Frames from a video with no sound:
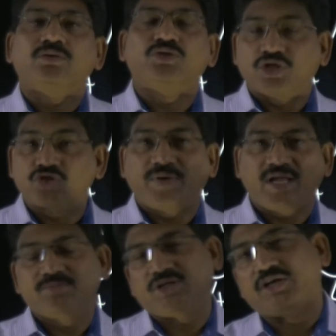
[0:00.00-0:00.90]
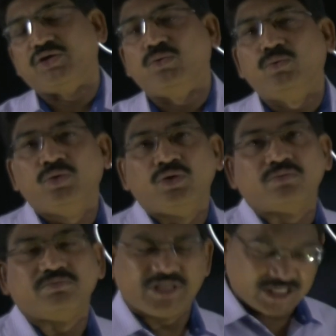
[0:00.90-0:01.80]
So that's what I am telling you.
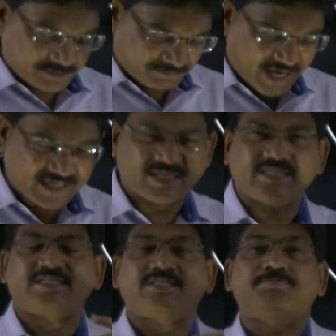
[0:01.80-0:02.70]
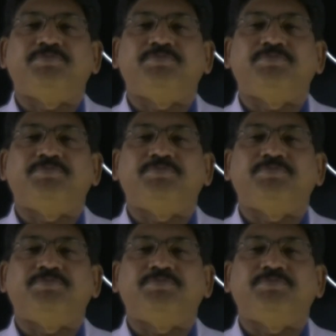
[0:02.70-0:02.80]
Just practice